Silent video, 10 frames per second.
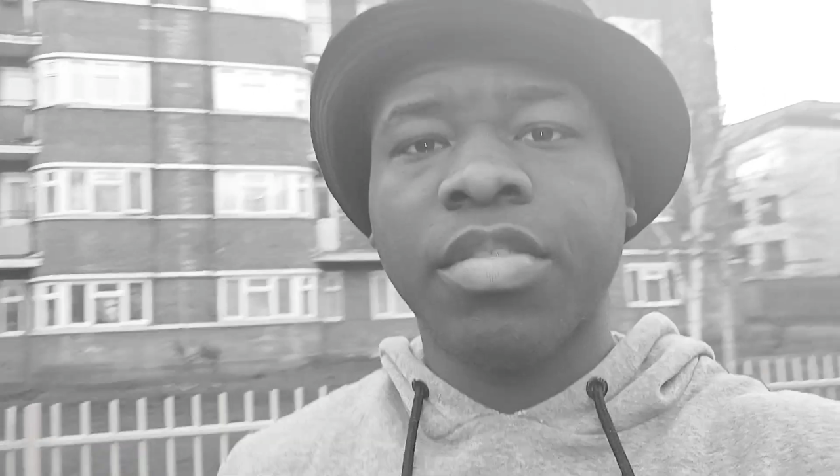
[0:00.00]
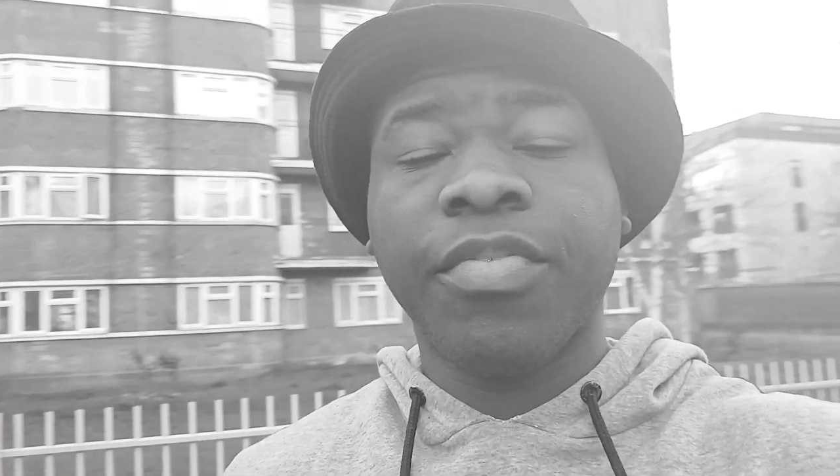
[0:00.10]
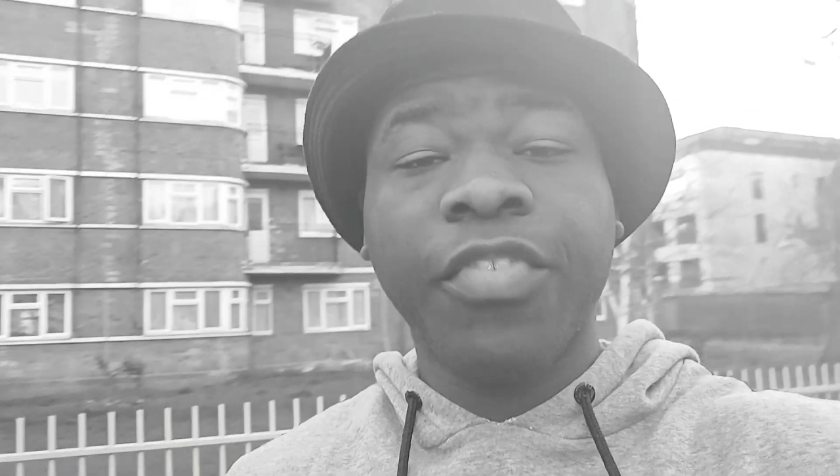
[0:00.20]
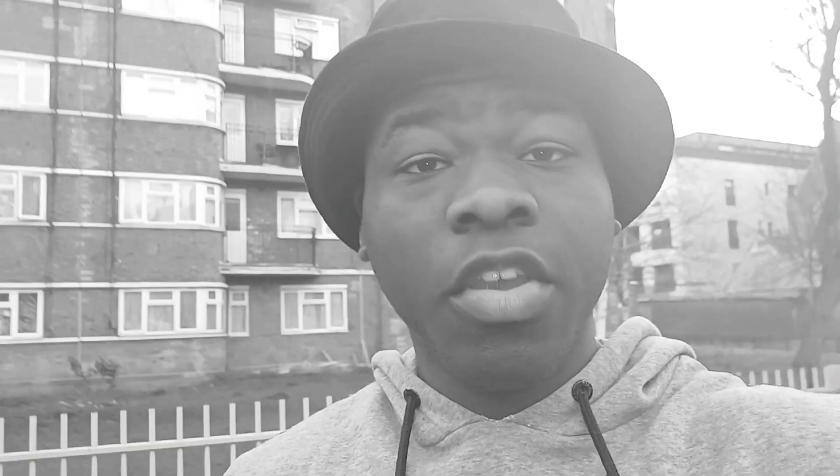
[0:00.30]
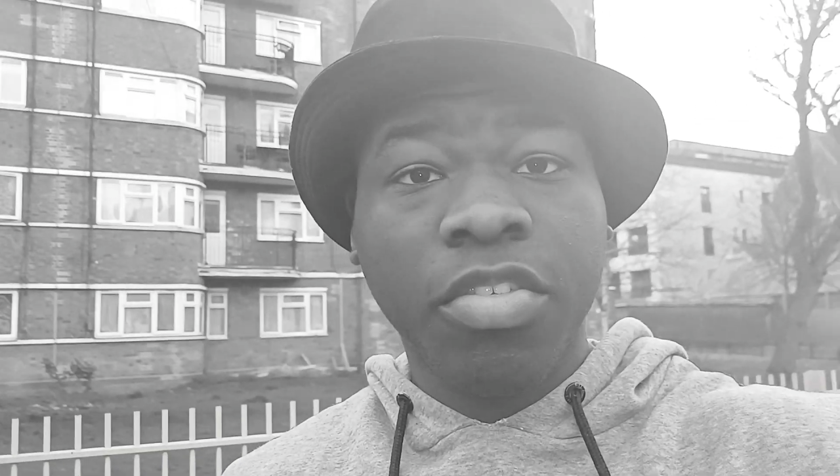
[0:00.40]

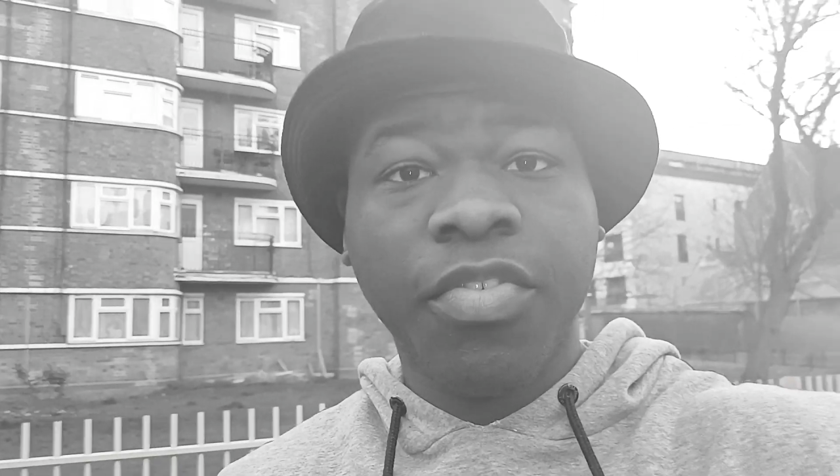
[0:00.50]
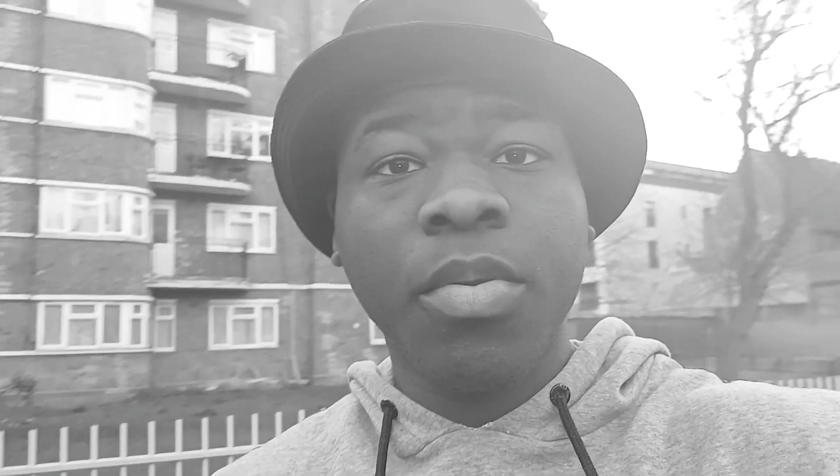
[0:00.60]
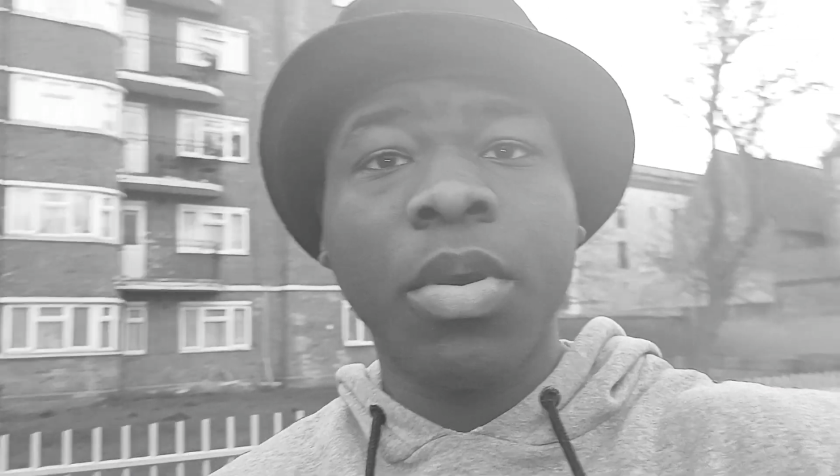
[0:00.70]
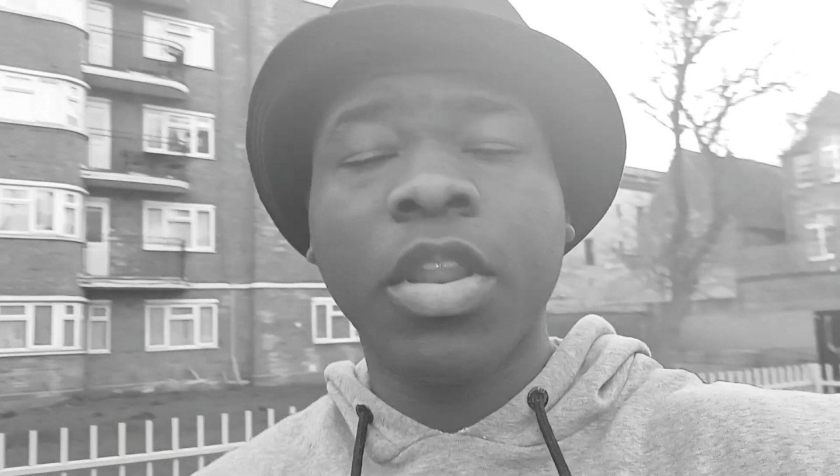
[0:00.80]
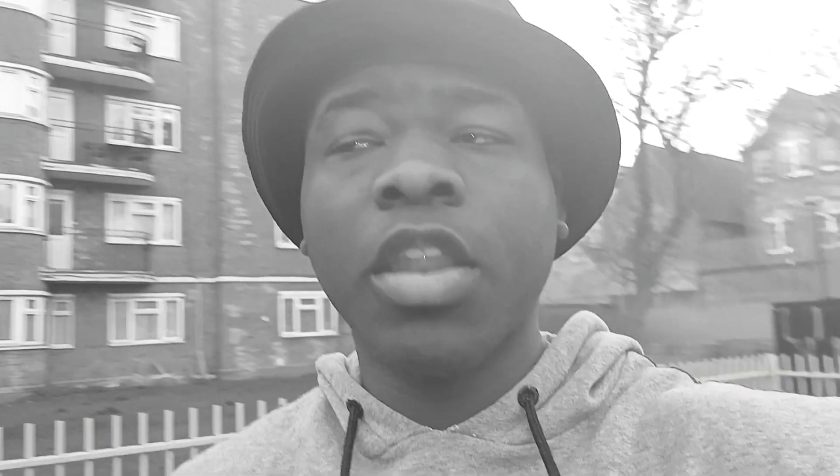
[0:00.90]
the first thing
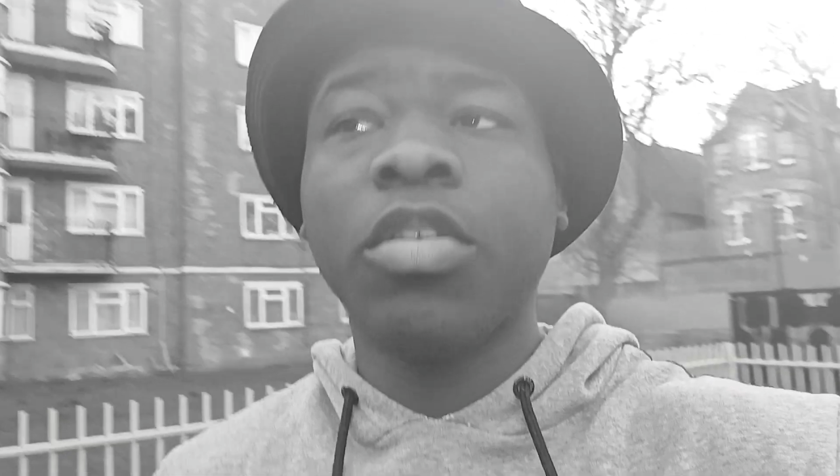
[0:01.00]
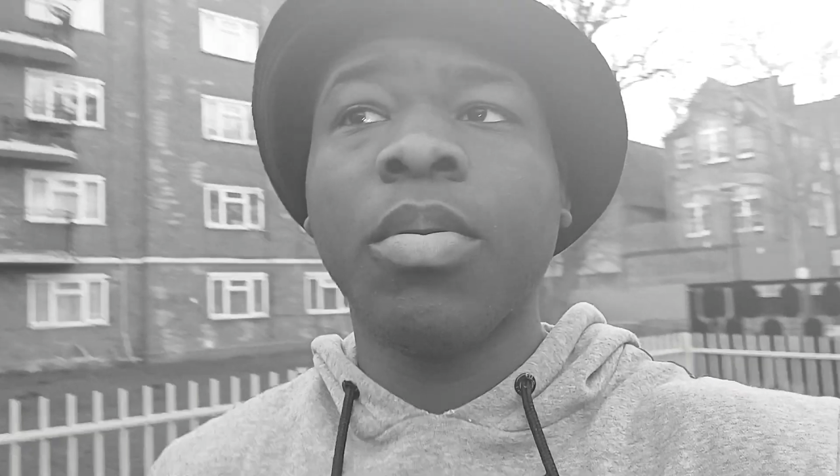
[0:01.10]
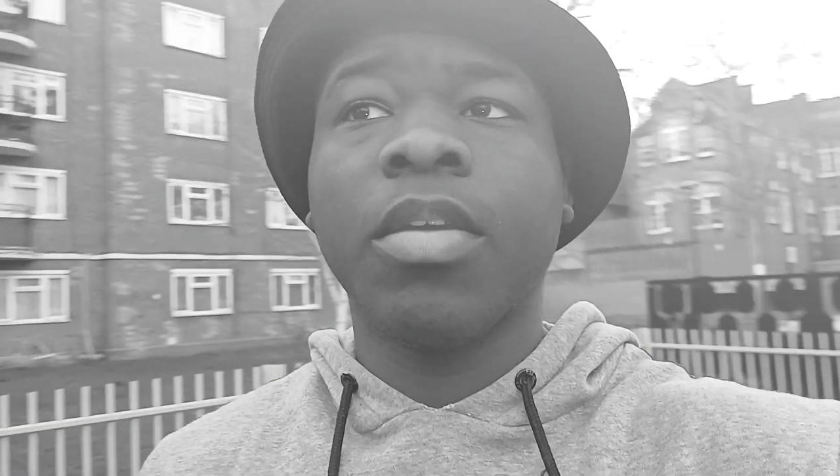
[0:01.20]
we're gonna do